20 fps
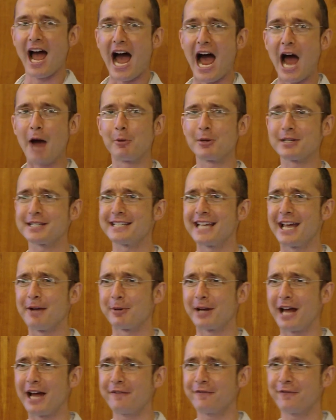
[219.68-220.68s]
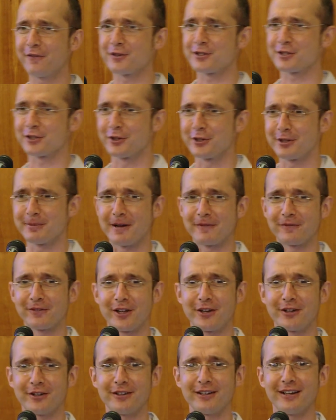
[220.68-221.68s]
I will say, when I first learned about
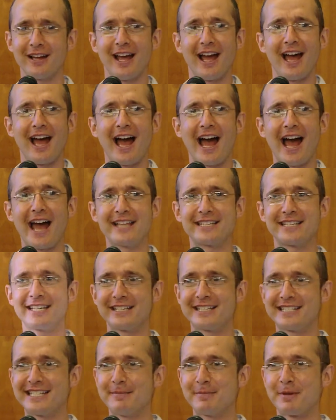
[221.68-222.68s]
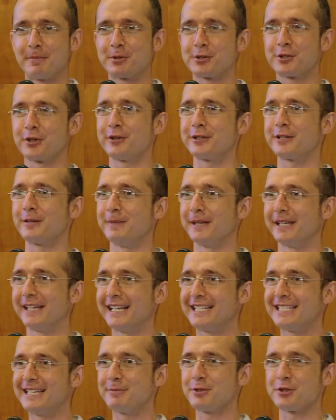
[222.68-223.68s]
Flutter, it seemed absurd to me.
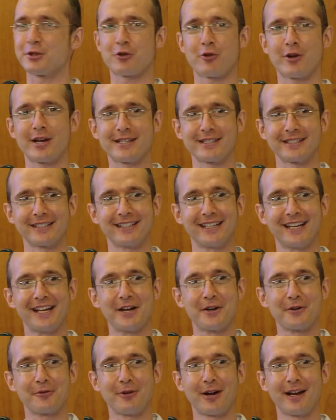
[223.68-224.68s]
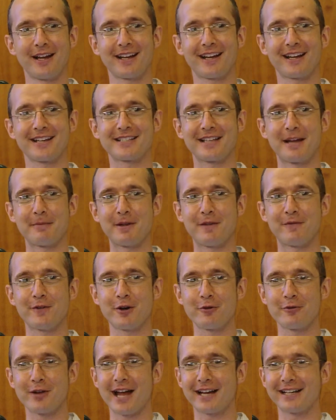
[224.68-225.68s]
It seemed just crazy, right? Because I mean, if you
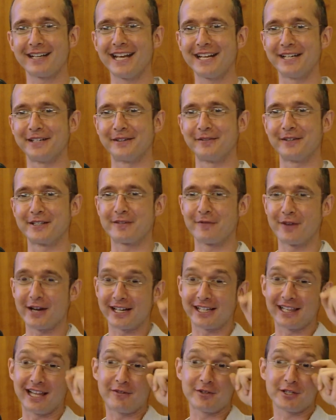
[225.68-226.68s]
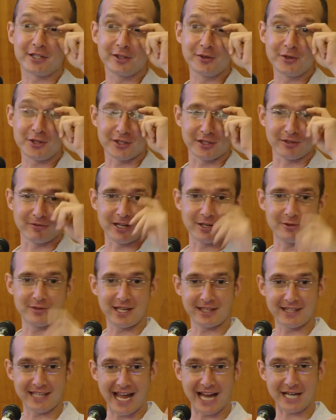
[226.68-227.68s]
know React Native, it's a very clever solution, right? You
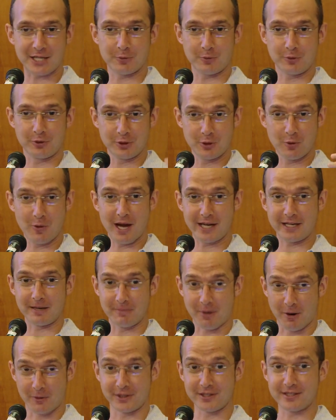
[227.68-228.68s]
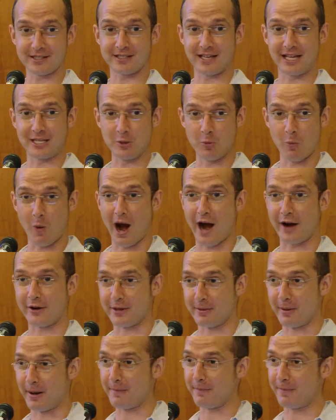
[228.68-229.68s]
take the actual UI components and you wire
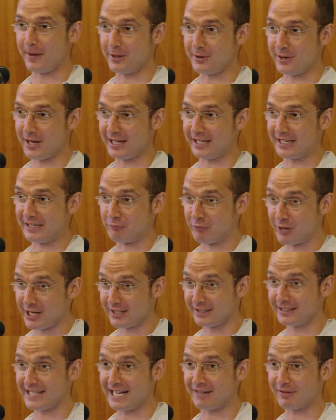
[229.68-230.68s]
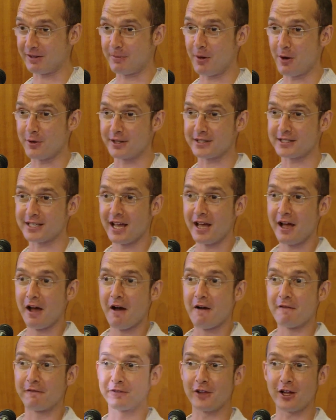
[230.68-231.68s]
them up, and you're getting real native components.
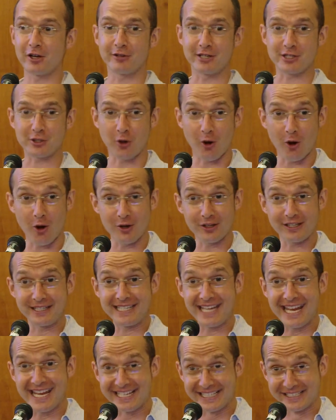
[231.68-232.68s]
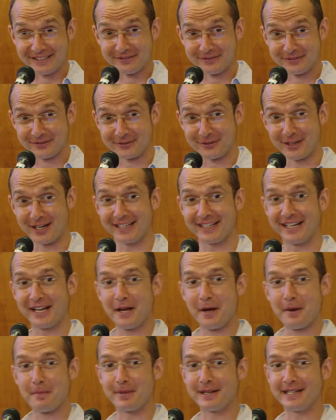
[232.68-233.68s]
Flutter is called native, right?
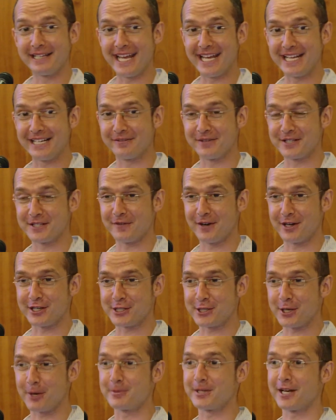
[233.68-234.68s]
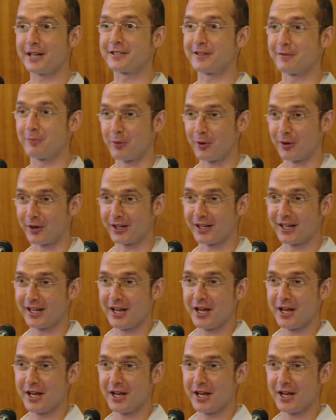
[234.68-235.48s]
But native is a very subjective word.